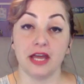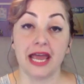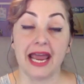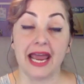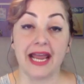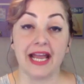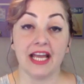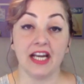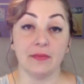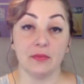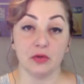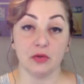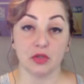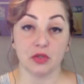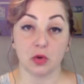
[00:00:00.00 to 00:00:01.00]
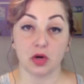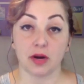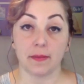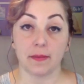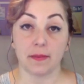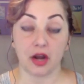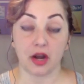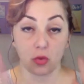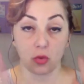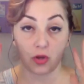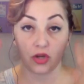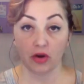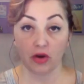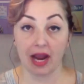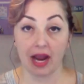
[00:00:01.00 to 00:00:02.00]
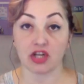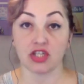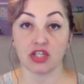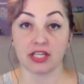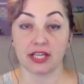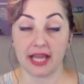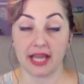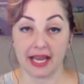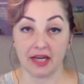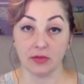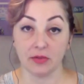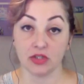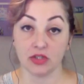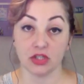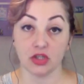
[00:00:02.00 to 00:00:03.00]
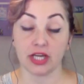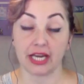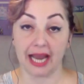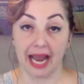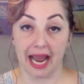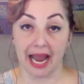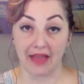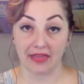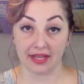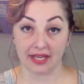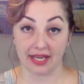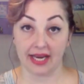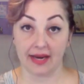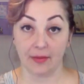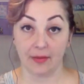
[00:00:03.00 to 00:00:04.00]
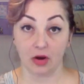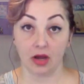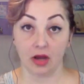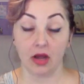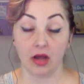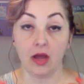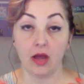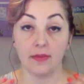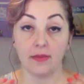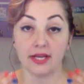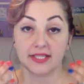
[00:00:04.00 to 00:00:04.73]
animals work better when you're actually the animal is looking at the camera, because